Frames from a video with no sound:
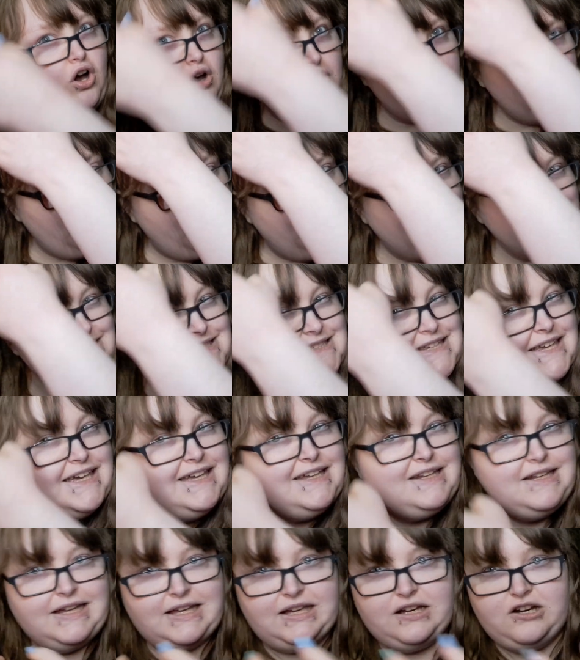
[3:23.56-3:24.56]
on my
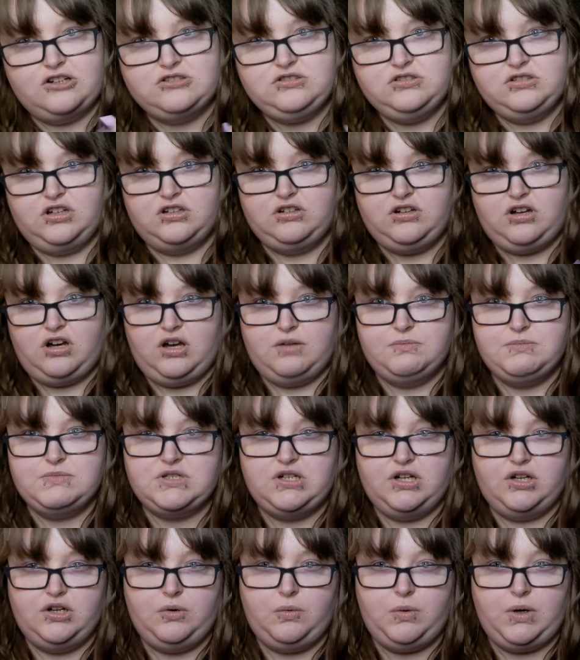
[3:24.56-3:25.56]
skin, it comes
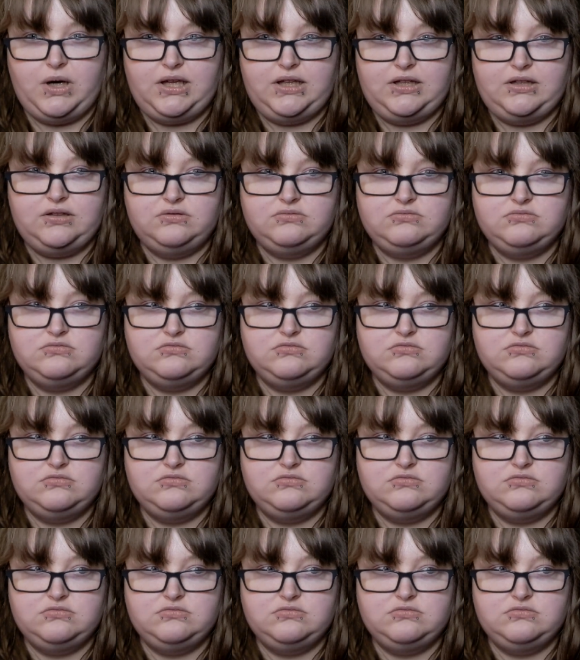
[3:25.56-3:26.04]
out quite